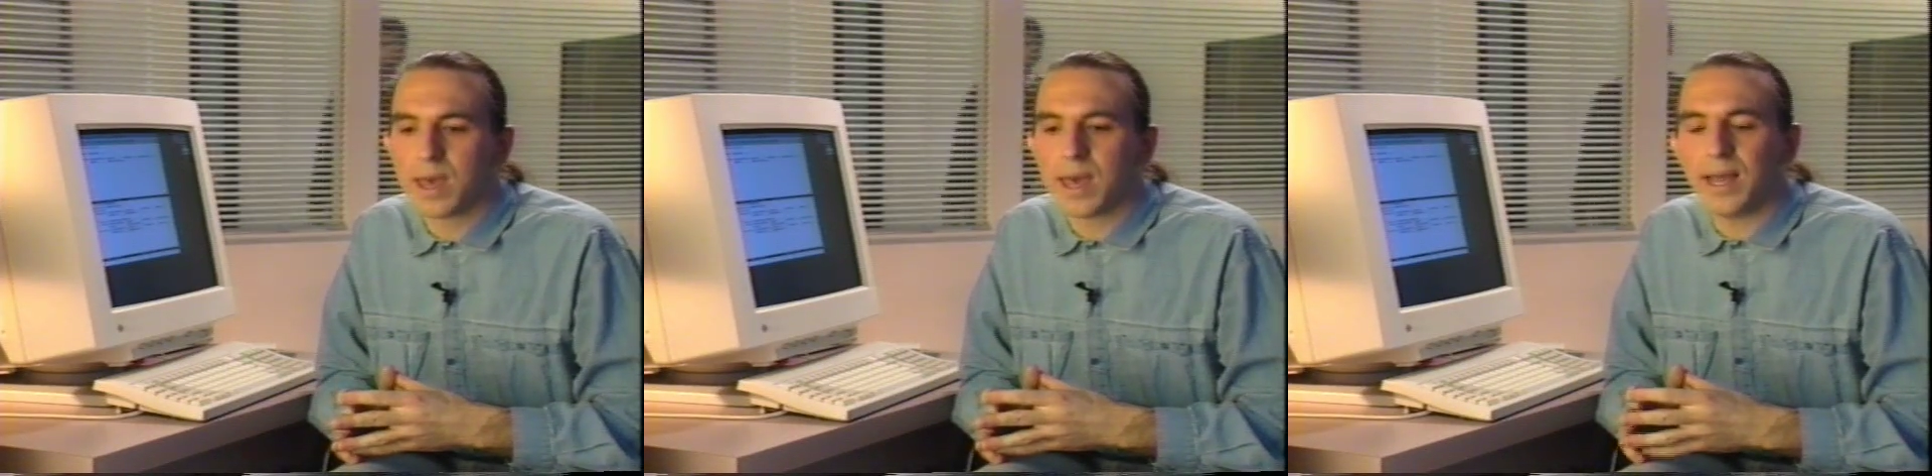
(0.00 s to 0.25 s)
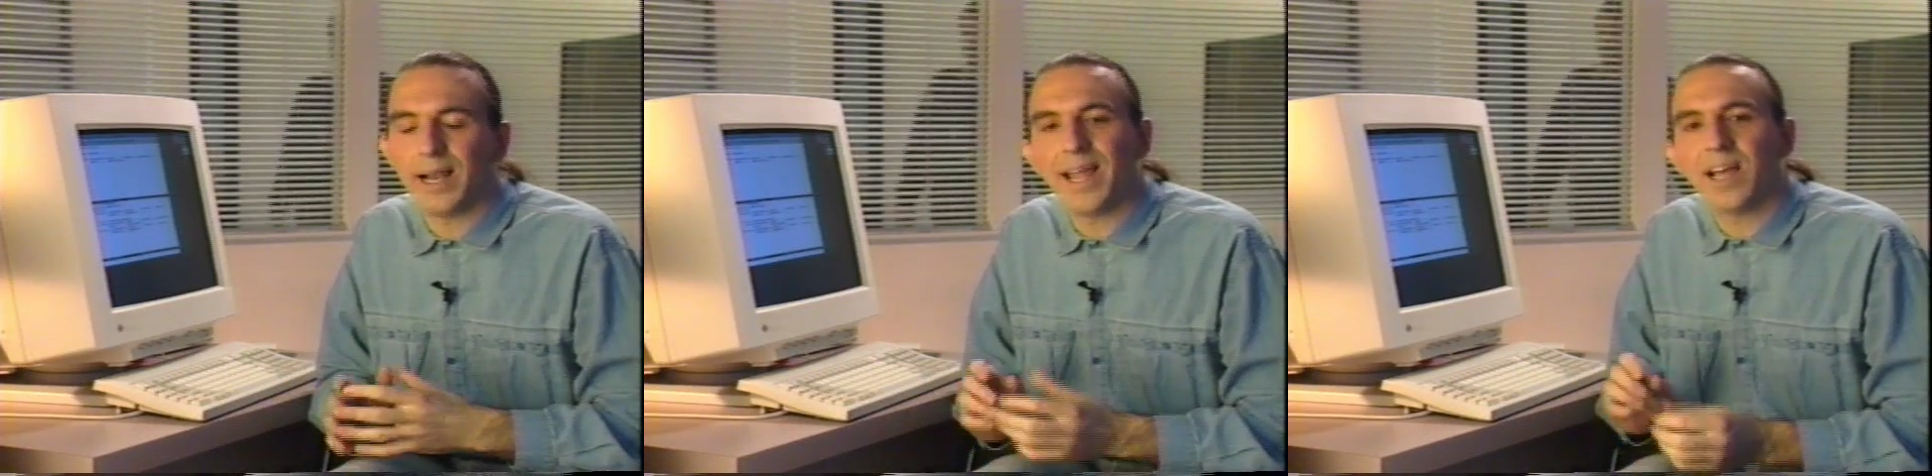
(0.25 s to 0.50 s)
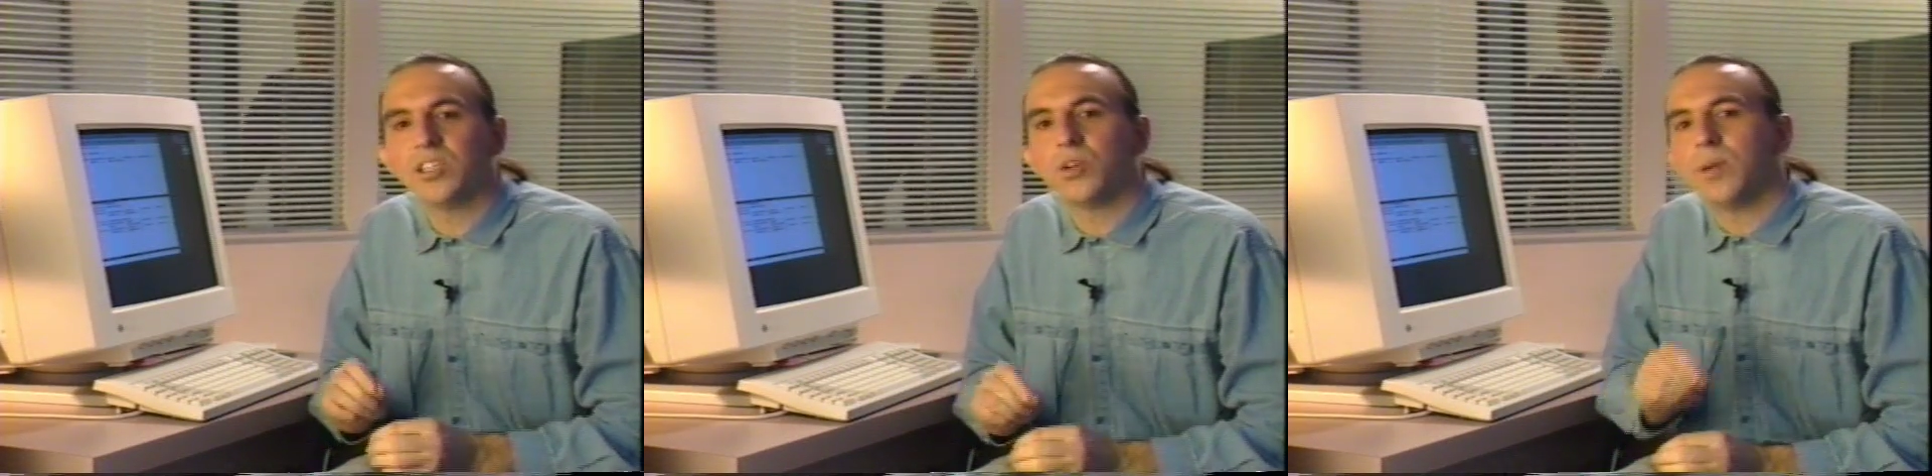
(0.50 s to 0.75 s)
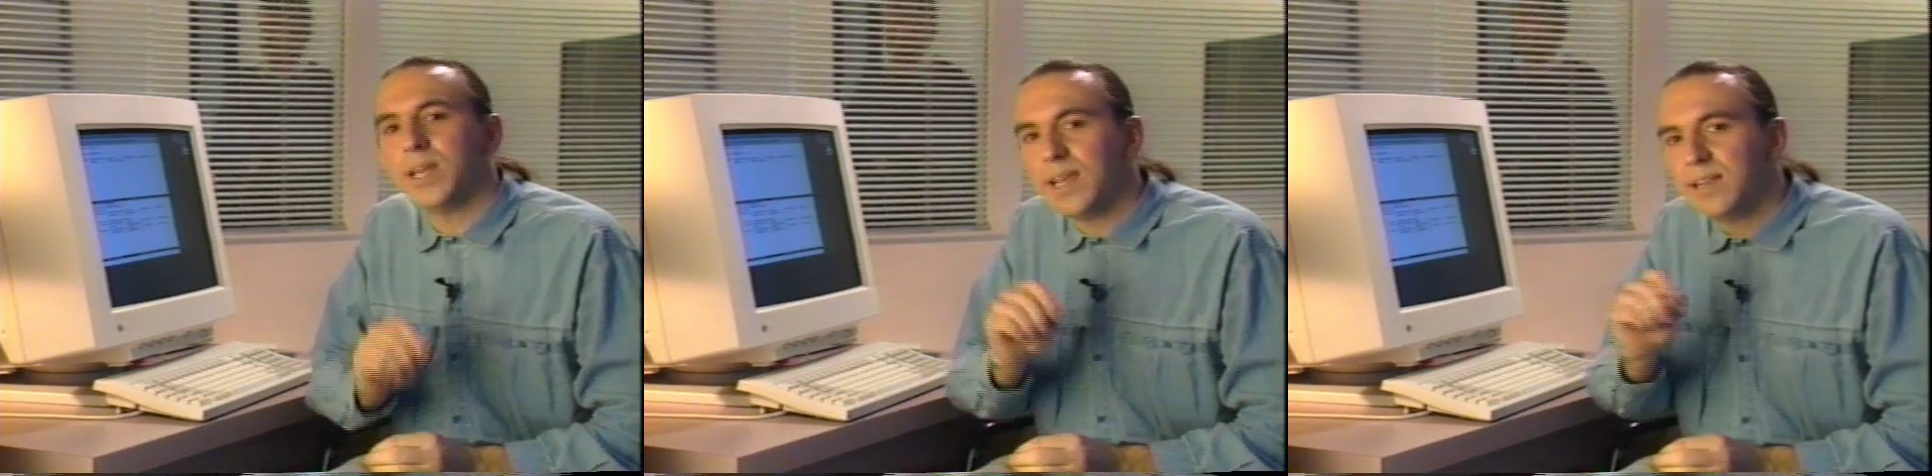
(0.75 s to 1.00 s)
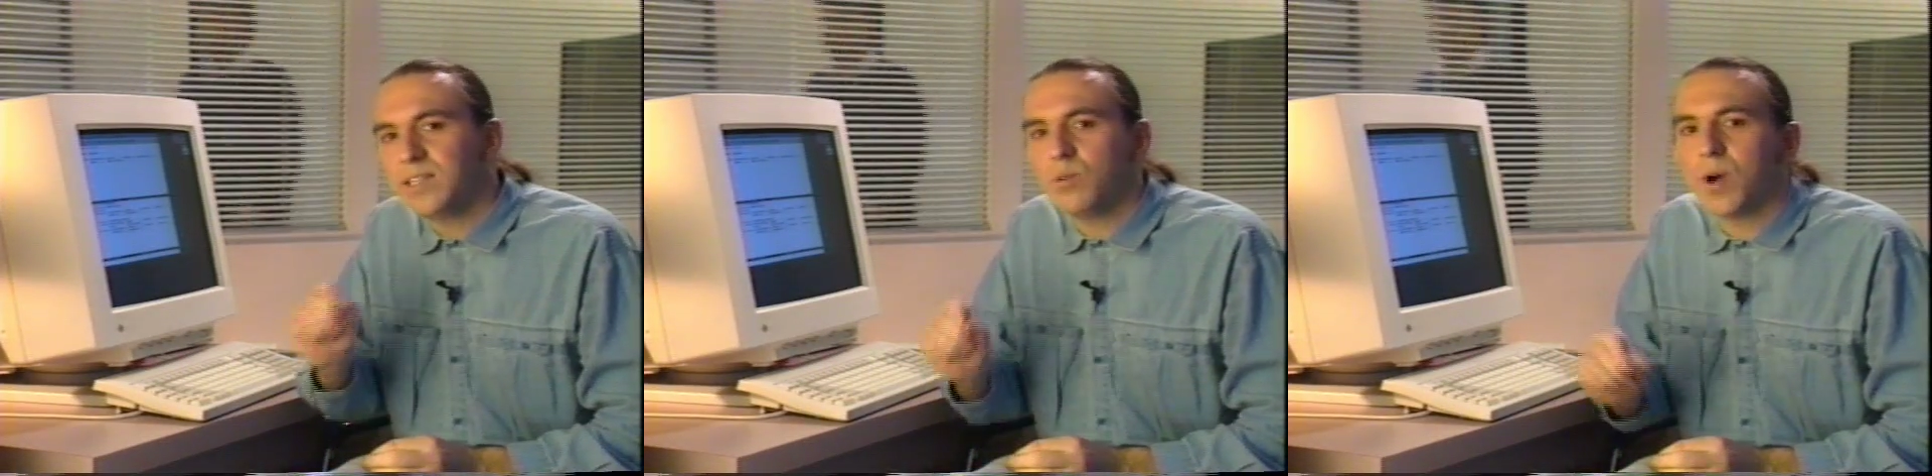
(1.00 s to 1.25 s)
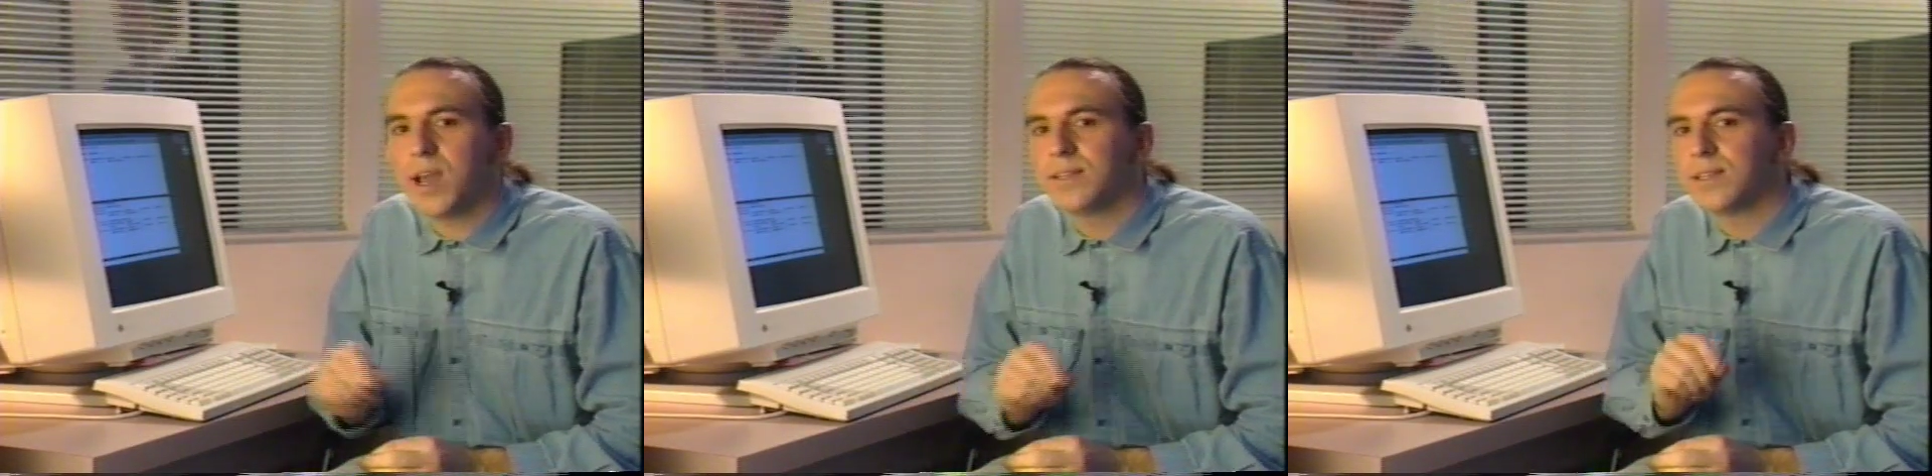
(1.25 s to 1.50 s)
and allows you an easy
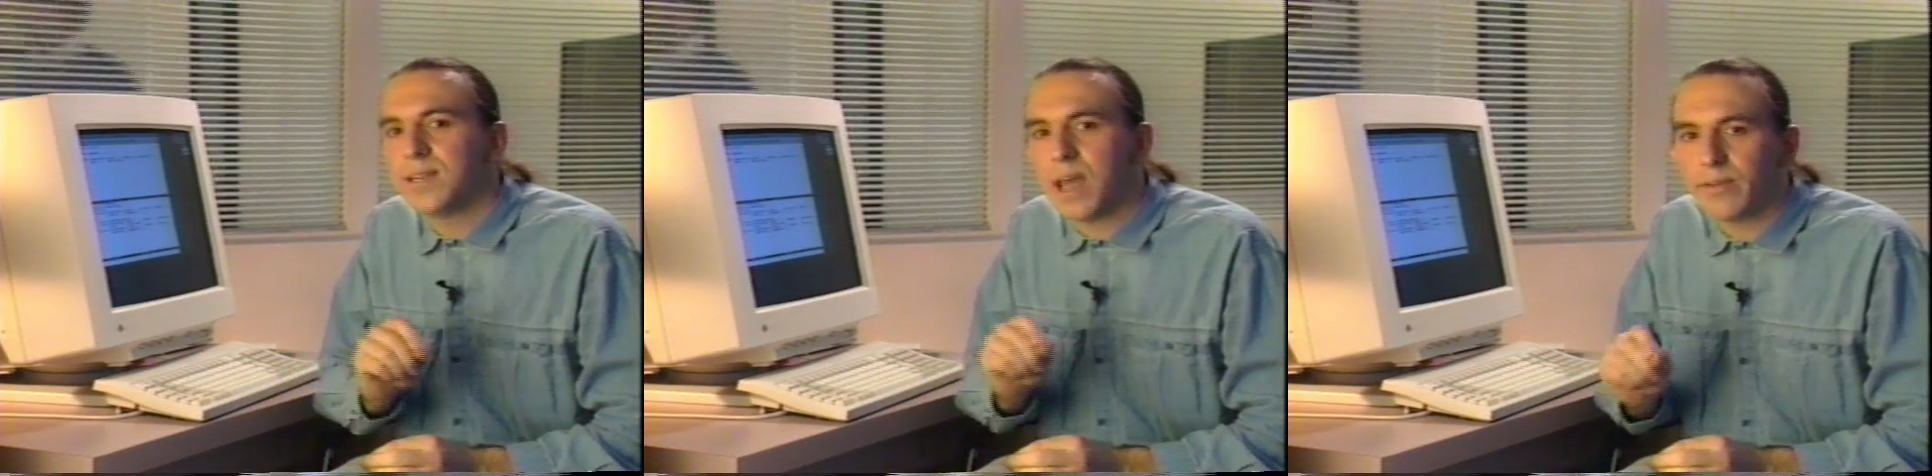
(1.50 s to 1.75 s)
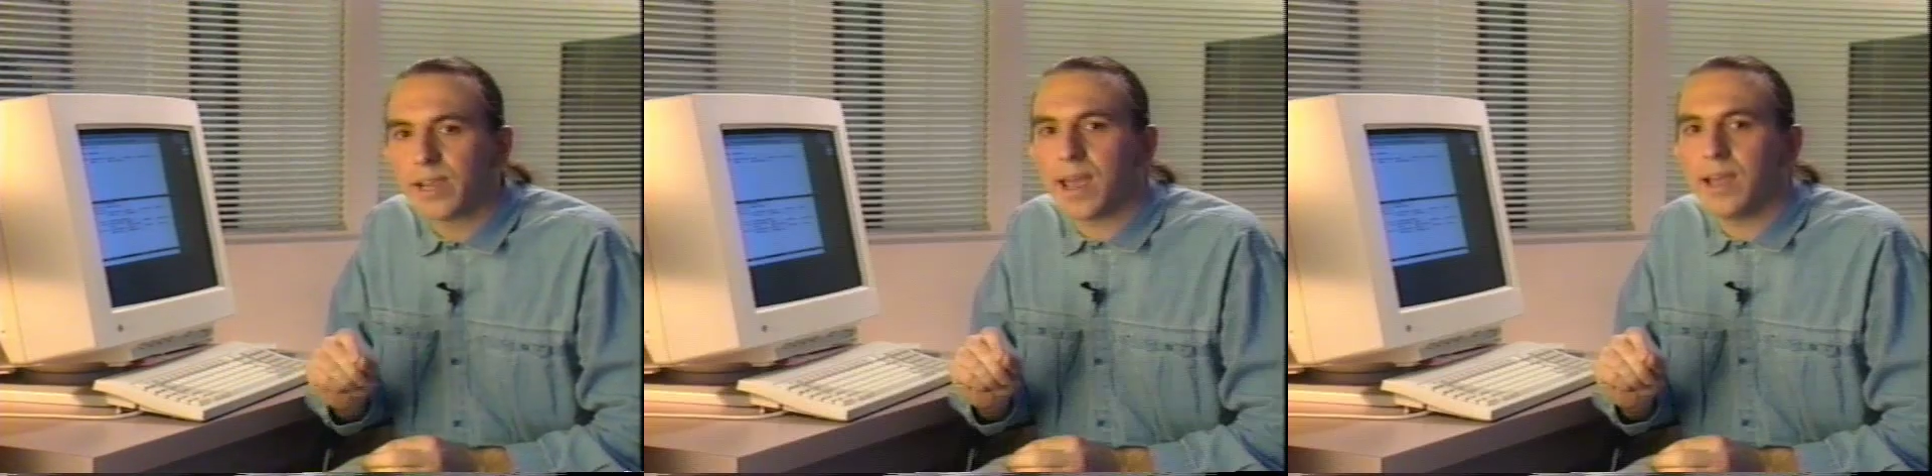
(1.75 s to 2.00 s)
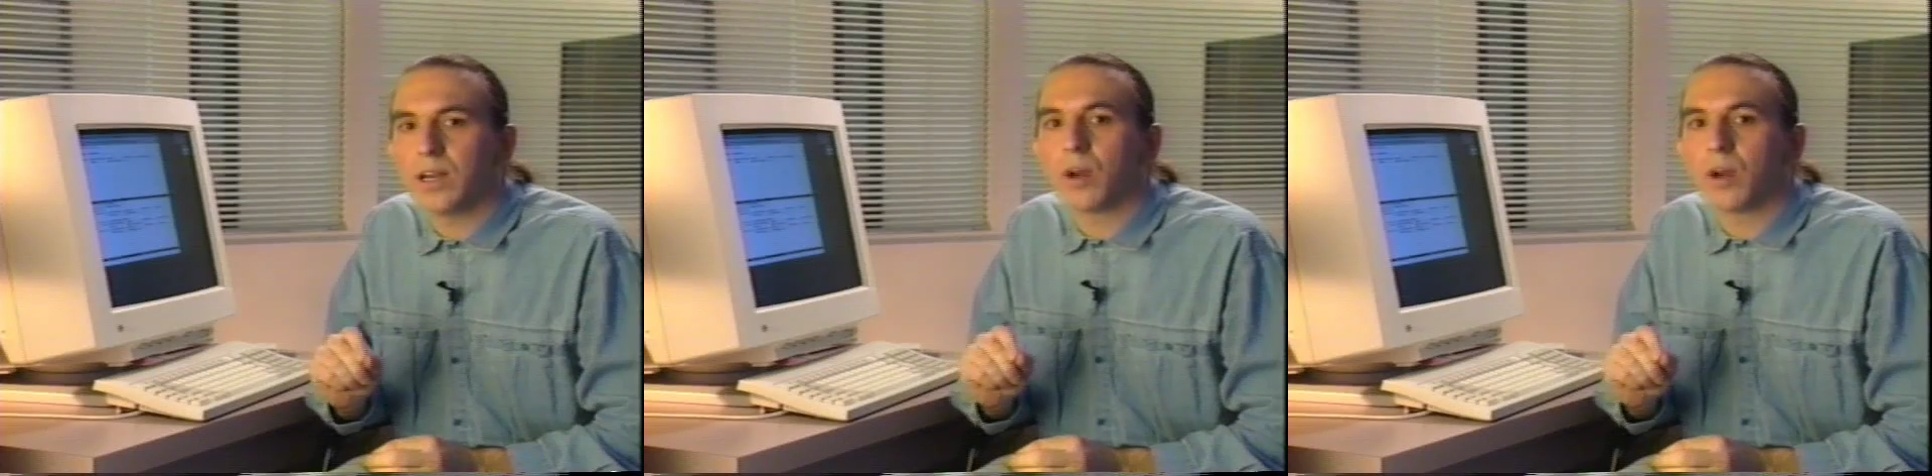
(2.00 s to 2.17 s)
way to navigate